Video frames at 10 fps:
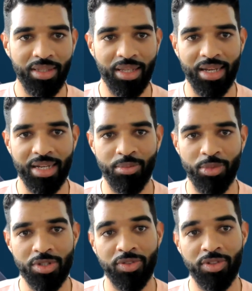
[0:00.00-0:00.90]
that has
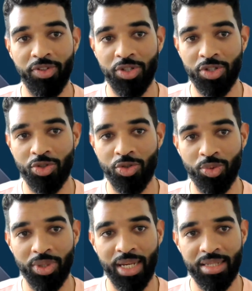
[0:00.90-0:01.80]
most of the features
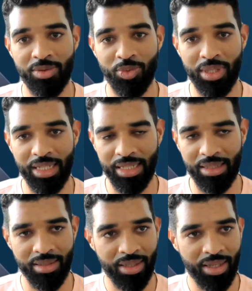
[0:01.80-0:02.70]
you guys would need.